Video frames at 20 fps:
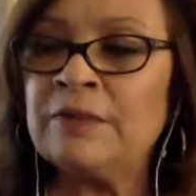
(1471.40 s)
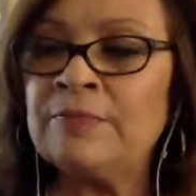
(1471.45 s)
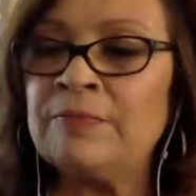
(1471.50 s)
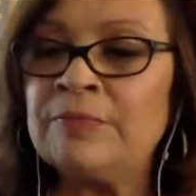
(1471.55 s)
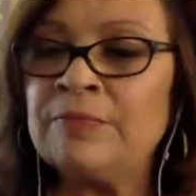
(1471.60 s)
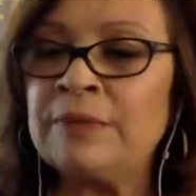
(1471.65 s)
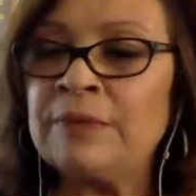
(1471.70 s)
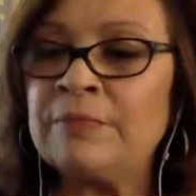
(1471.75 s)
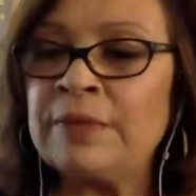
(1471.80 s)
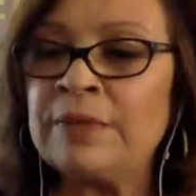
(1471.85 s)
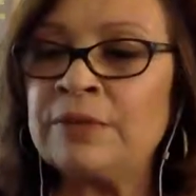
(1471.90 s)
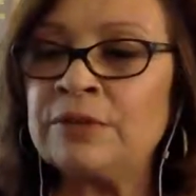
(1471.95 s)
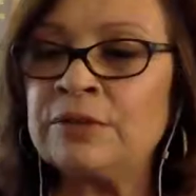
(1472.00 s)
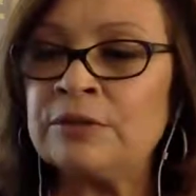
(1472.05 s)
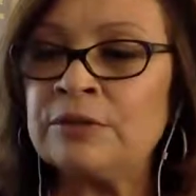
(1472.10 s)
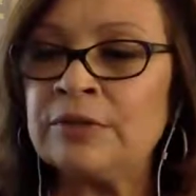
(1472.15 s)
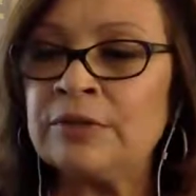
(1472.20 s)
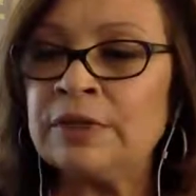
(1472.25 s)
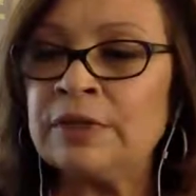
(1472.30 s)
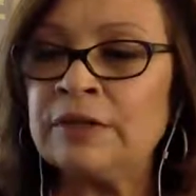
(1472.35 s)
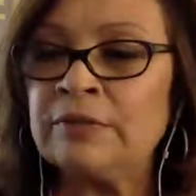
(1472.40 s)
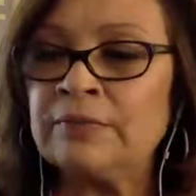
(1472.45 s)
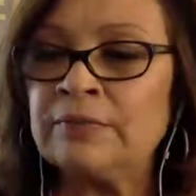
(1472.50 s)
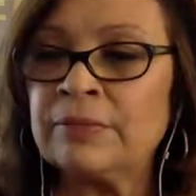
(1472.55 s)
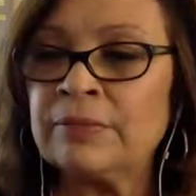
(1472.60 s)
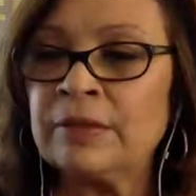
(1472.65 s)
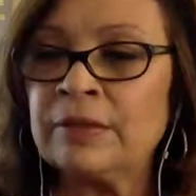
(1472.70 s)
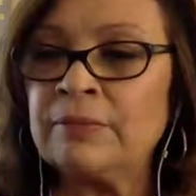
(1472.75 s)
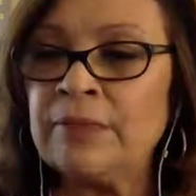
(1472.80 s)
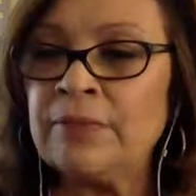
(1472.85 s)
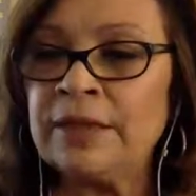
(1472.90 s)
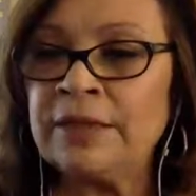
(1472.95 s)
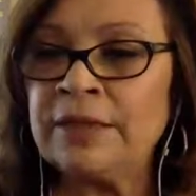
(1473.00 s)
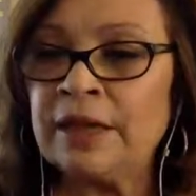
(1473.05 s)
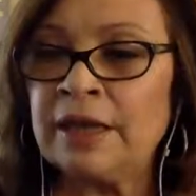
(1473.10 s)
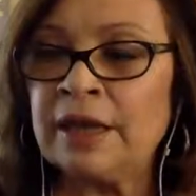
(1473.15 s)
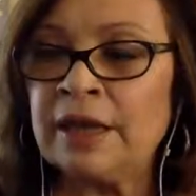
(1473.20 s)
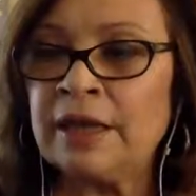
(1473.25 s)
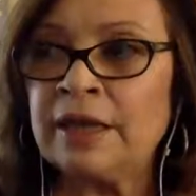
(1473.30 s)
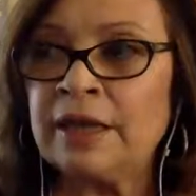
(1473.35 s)
Mentoring
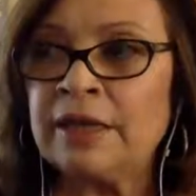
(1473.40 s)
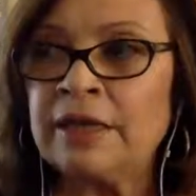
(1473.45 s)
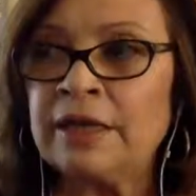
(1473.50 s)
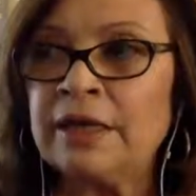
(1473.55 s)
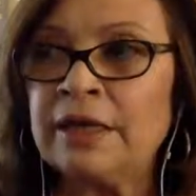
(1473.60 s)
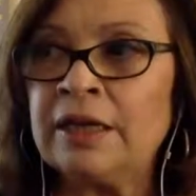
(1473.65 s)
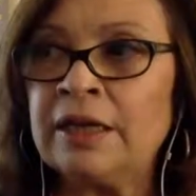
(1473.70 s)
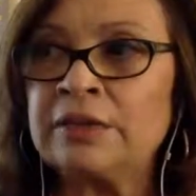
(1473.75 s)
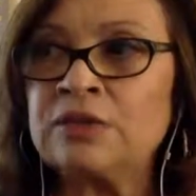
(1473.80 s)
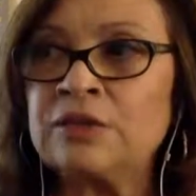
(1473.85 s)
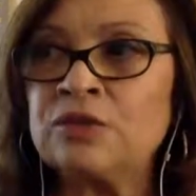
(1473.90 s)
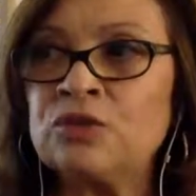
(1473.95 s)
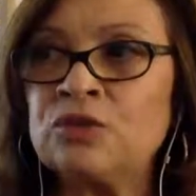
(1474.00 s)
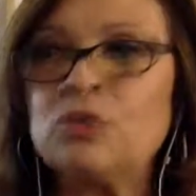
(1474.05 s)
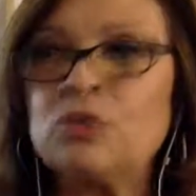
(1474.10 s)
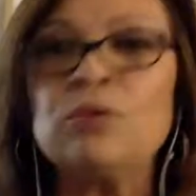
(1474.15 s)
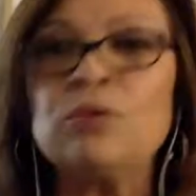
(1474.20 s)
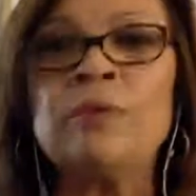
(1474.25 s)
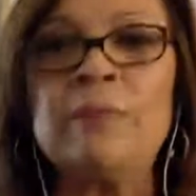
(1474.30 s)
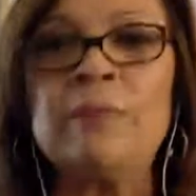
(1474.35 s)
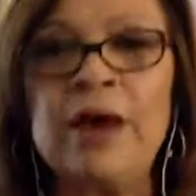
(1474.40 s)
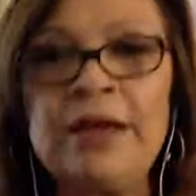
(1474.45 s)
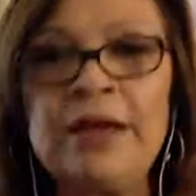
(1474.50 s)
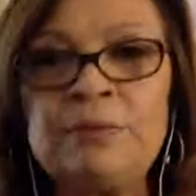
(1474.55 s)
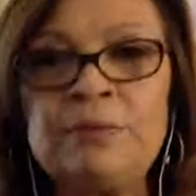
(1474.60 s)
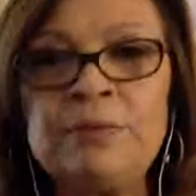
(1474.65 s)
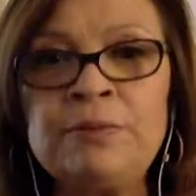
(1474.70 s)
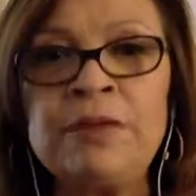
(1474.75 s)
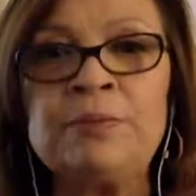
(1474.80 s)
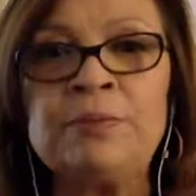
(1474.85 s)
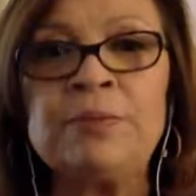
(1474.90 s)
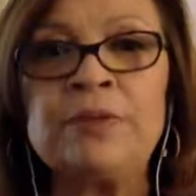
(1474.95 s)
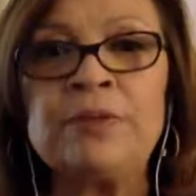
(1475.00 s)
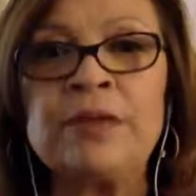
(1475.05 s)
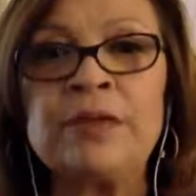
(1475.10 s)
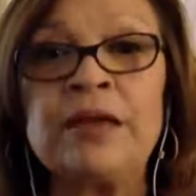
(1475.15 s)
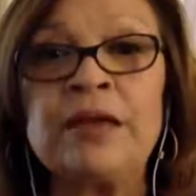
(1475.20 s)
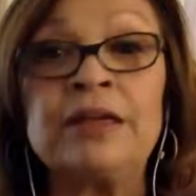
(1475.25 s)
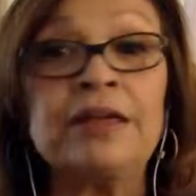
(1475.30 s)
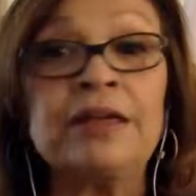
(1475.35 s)
Monday, it's to remind people
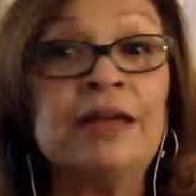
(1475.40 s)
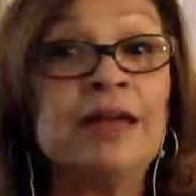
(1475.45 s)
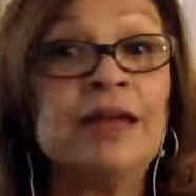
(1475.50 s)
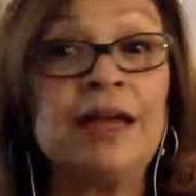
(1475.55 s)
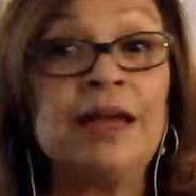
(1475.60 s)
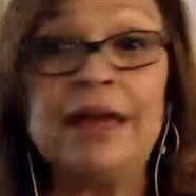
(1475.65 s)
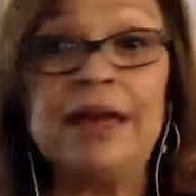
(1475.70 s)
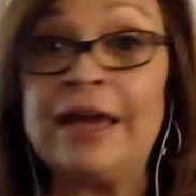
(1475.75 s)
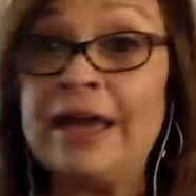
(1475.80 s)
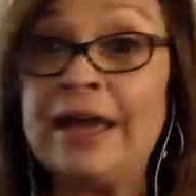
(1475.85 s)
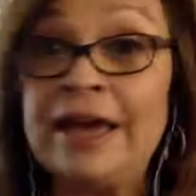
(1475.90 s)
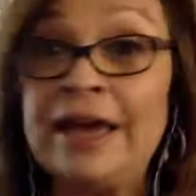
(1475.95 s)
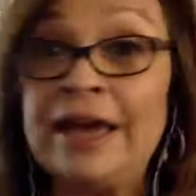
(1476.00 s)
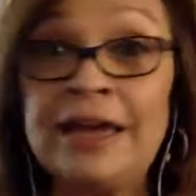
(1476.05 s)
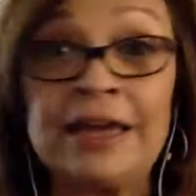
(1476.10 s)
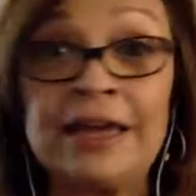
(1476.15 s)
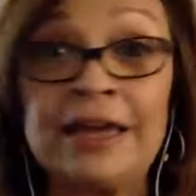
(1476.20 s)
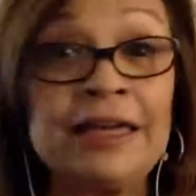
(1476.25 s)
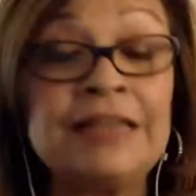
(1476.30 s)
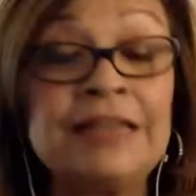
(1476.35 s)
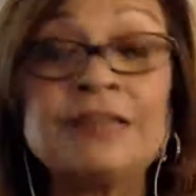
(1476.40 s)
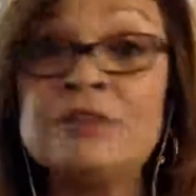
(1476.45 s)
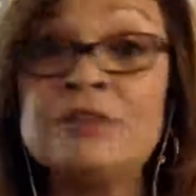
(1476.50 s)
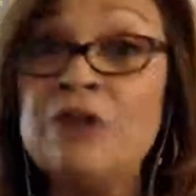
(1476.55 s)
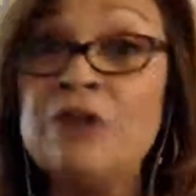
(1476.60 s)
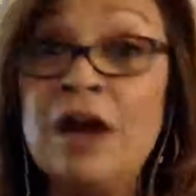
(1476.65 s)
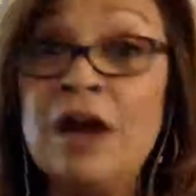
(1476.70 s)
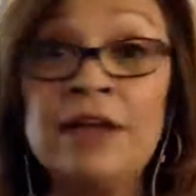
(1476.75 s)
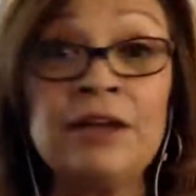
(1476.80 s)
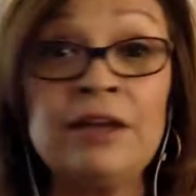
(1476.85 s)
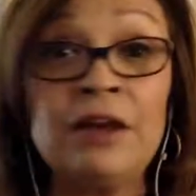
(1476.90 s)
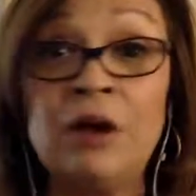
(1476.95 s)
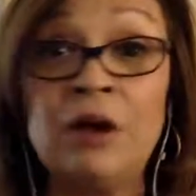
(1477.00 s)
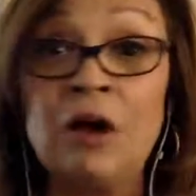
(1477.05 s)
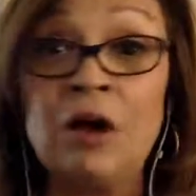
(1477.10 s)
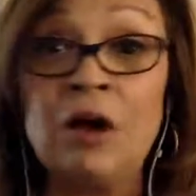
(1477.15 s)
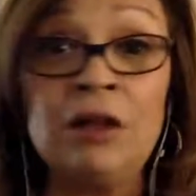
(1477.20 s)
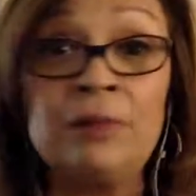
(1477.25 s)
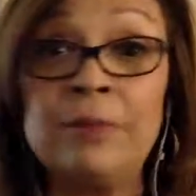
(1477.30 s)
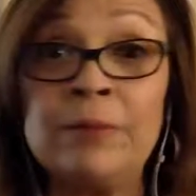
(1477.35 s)
that hey, it's not
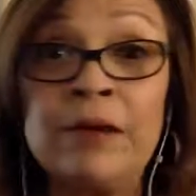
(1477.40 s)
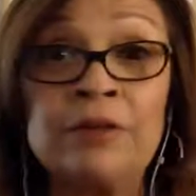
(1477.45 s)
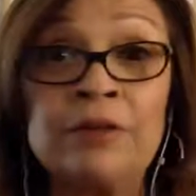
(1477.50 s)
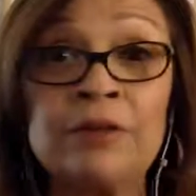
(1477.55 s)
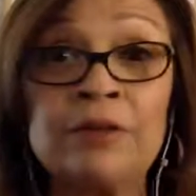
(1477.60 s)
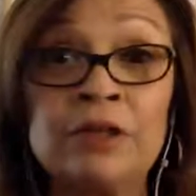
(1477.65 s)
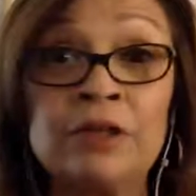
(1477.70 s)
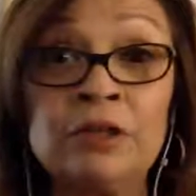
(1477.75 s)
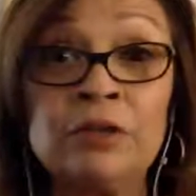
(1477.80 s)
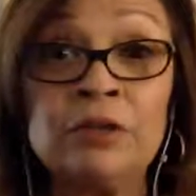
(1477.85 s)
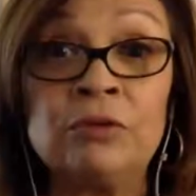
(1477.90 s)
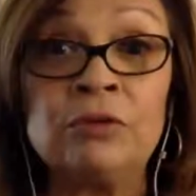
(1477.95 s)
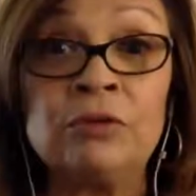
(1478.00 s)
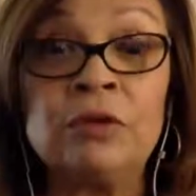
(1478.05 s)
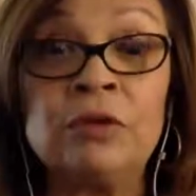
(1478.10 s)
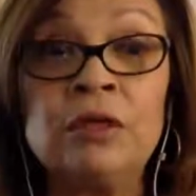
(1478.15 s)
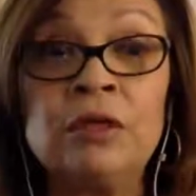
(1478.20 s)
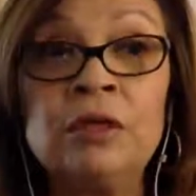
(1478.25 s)
all about you.